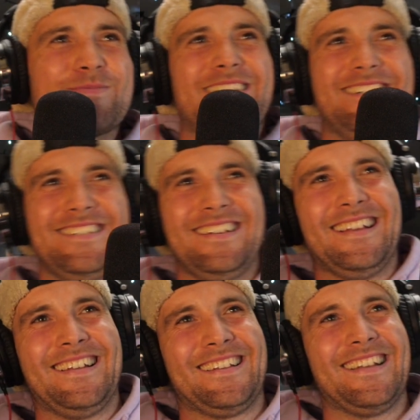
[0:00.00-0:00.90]

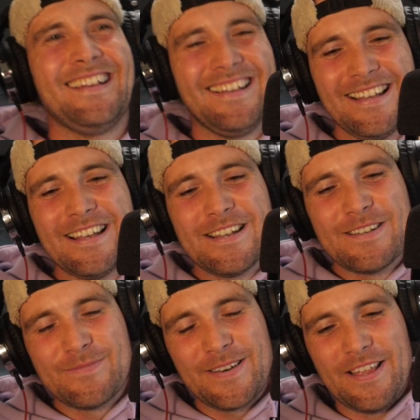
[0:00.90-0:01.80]

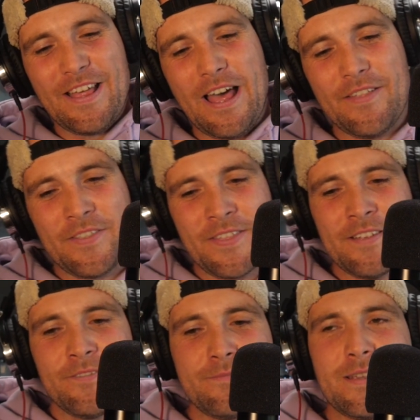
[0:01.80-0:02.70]
But the
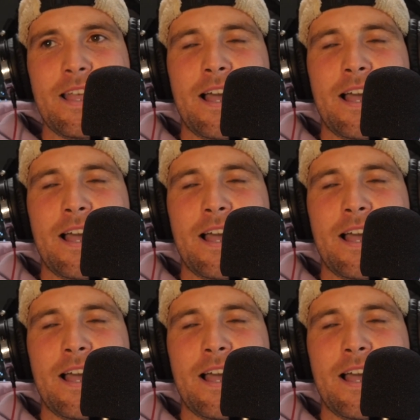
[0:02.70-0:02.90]
thing for me,